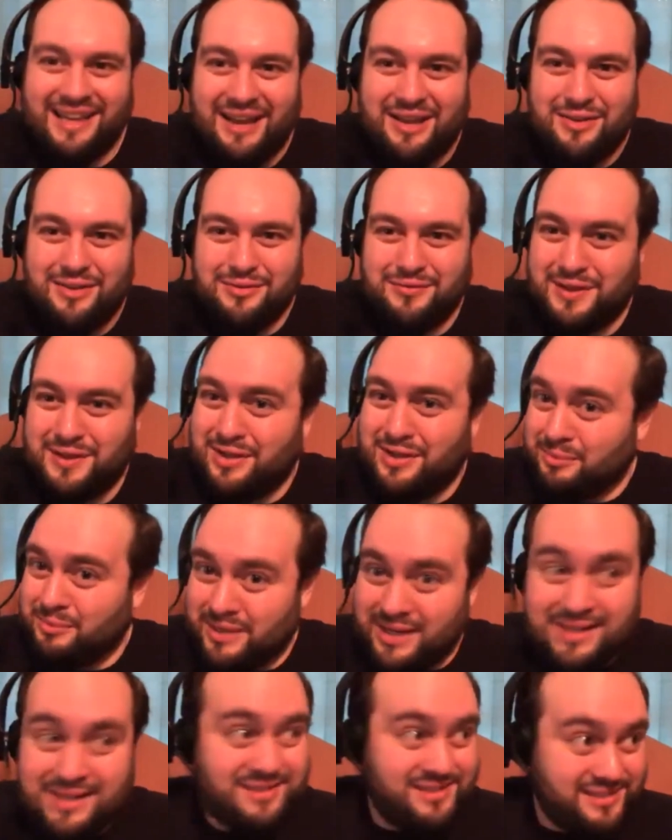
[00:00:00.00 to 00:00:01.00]
how you feel,
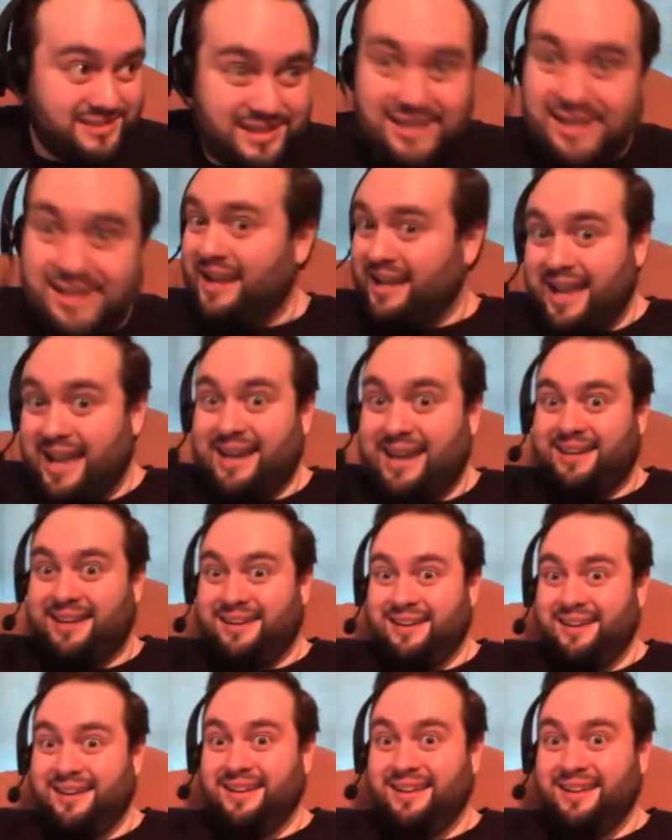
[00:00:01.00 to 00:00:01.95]
mean, see, I get it.